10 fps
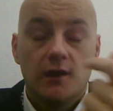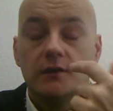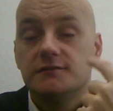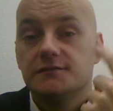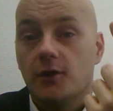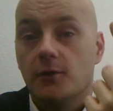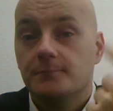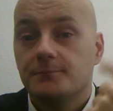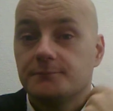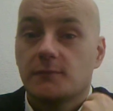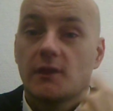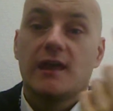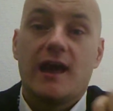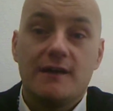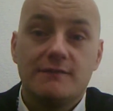So,
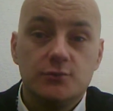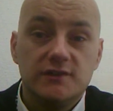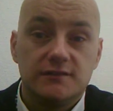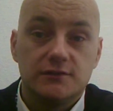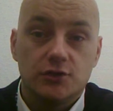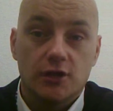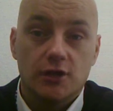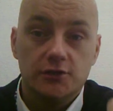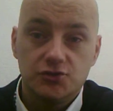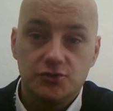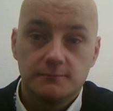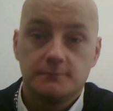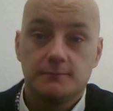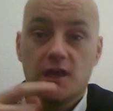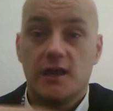have you eaten your lunch?
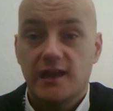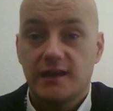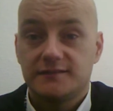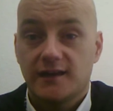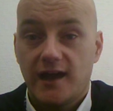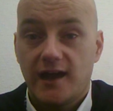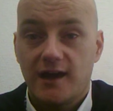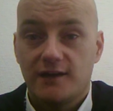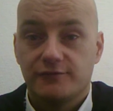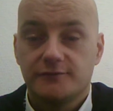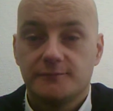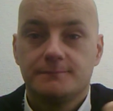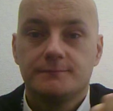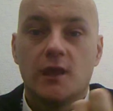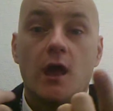Yes, I have.
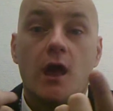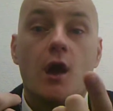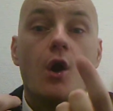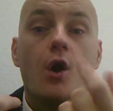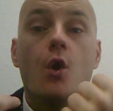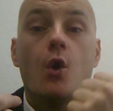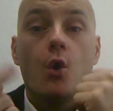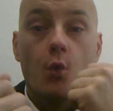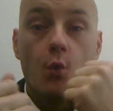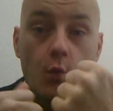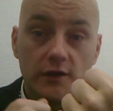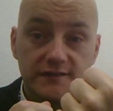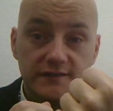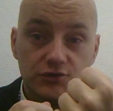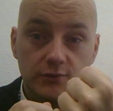What
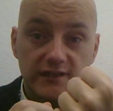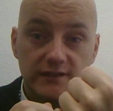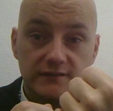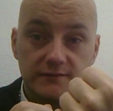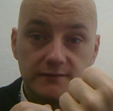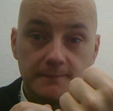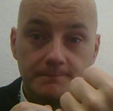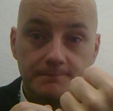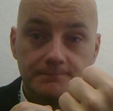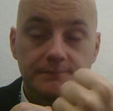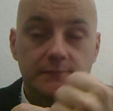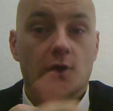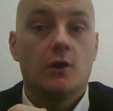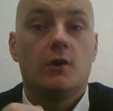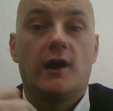did you eat?
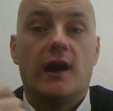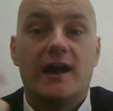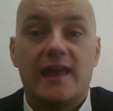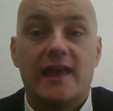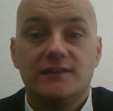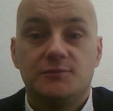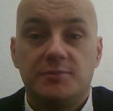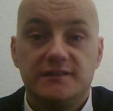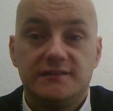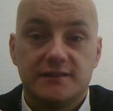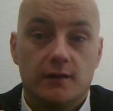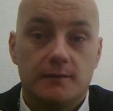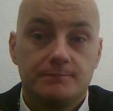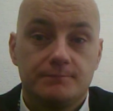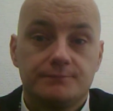Oh, I ate pizza.
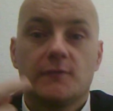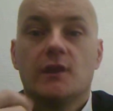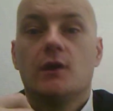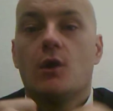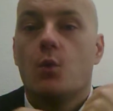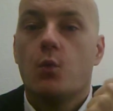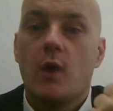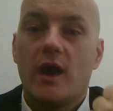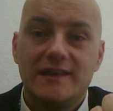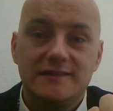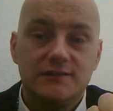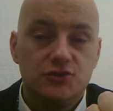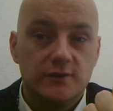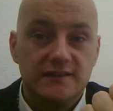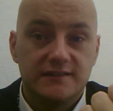Where did
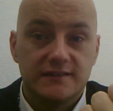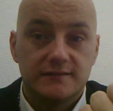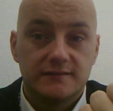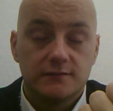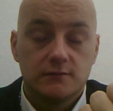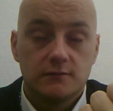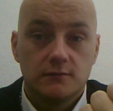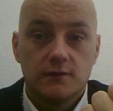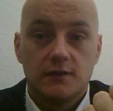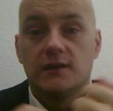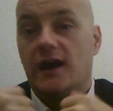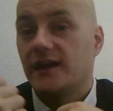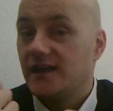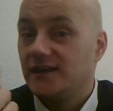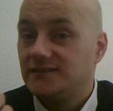you eat it? I
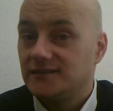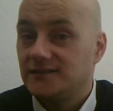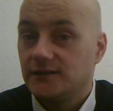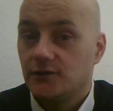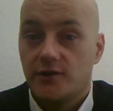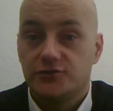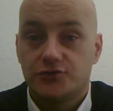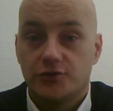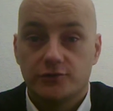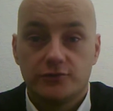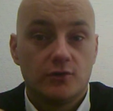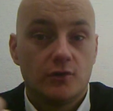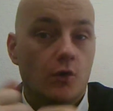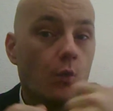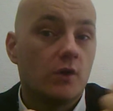ate it in a restaurant.
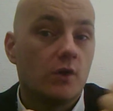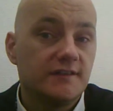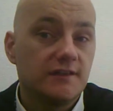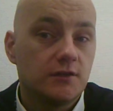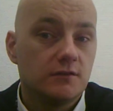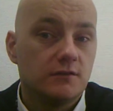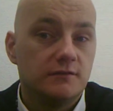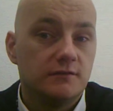Was it good?